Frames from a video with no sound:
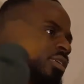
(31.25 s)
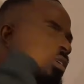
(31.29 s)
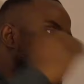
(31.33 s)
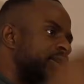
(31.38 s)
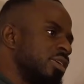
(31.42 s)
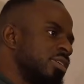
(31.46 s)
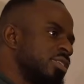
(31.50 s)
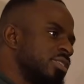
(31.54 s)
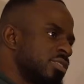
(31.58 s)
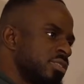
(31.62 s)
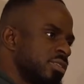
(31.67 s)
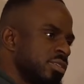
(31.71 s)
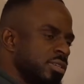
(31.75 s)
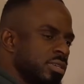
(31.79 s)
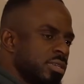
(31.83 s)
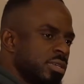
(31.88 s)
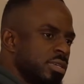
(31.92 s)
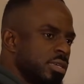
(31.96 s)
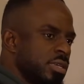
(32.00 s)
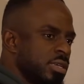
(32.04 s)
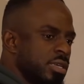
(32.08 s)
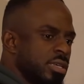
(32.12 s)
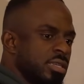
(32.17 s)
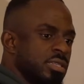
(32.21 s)
than us,
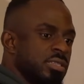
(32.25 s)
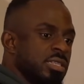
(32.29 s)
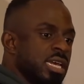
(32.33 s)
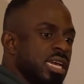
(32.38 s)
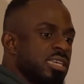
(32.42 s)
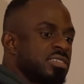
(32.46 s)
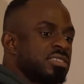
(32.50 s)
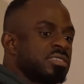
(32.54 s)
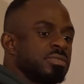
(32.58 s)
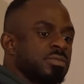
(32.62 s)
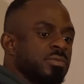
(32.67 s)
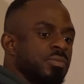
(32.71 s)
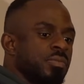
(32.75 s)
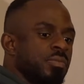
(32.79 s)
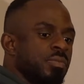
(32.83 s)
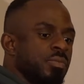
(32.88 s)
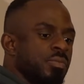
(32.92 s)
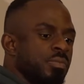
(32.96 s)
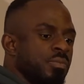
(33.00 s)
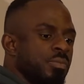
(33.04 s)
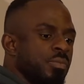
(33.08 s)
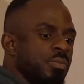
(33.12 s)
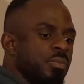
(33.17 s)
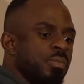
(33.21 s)
that's
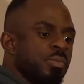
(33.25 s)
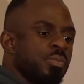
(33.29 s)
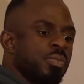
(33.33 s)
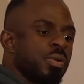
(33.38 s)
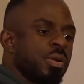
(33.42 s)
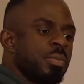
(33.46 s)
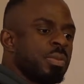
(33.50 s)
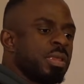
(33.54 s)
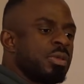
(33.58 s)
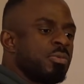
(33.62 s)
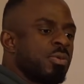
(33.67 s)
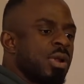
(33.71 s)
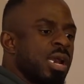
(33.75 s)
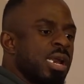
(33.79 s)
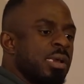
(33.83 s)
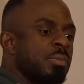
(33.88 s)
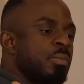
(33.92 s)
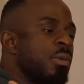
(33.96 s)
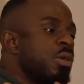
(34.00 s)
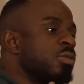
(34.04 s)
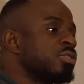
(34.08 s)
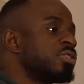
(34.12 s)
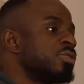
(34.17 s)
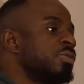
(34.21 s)
probably why
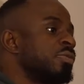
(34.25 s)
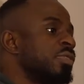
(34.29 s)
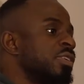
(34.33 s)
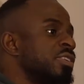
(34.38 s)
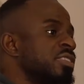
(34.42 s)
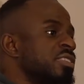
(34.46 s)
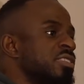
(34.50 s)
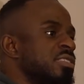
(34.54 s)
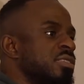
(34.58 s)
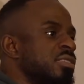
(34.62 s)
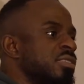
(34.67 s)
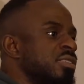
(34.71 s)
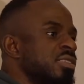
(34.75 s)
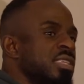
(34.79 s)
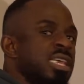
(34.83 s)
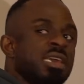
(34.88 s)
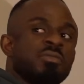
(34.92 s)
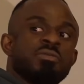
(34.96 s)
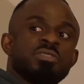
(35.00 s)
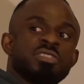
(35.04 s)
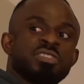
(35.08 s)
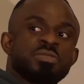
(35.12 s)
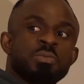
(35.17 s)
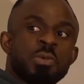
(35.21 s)
most of us
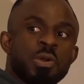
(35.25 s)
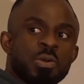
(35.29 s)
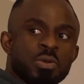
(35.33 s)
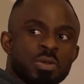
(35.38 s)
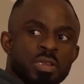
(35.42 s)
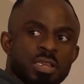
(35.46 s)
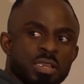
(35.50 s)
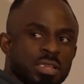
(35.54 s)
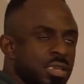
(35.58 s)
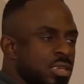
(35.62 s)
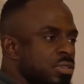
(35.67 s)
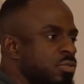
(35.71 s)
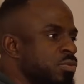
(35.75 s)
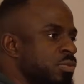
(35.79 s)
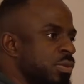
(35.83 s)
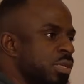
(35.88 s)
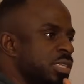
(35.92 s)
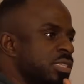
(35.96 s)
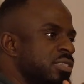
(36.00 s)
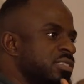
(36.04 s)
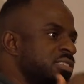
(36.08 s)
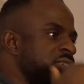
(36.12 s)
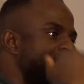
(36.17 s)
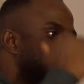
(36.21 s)
never smoke, because
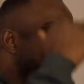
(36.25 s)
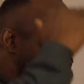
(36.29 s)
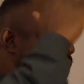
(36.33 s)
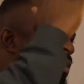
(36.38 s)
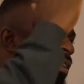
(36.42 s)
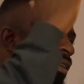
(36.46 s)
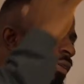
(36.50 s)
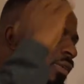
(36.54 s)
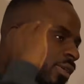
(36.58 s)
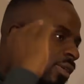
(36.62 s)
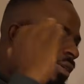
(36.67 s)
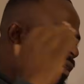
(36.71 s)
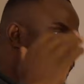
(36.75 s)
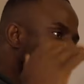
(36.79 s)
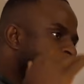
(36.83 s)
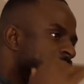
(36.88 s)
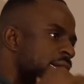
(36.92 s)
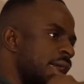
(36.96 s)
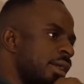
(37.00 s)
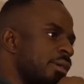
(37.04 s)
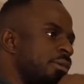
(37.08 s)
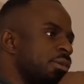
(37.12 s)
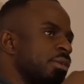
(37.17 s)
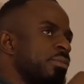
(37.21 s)
we'd seen
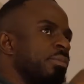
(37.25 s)
how